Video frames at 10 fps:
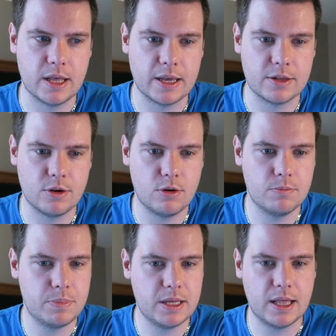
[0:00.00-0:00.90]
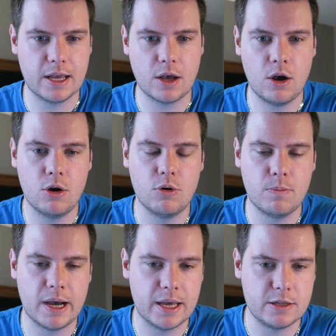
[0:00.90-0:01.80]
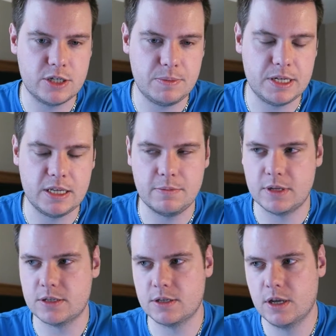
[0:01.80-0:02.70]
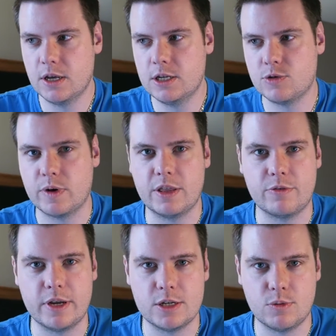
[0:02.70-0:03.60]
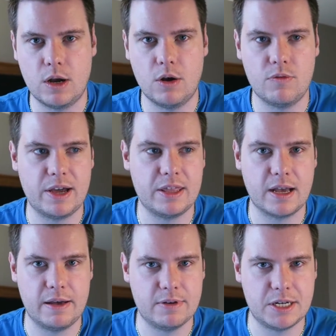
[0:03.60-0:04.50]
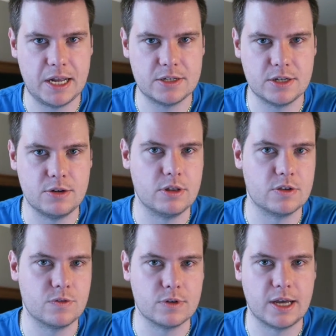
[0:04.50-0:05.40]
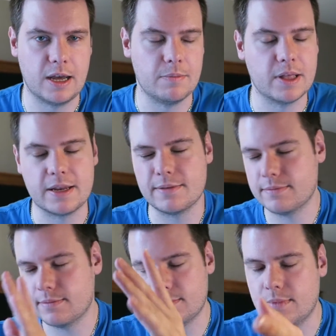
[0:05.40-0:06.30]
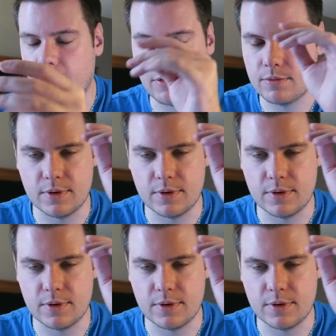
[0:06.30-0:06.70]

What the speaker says: Like, don't be like, oh, my GB team is 23-12, I think I have a chance to do this full time. Like, no.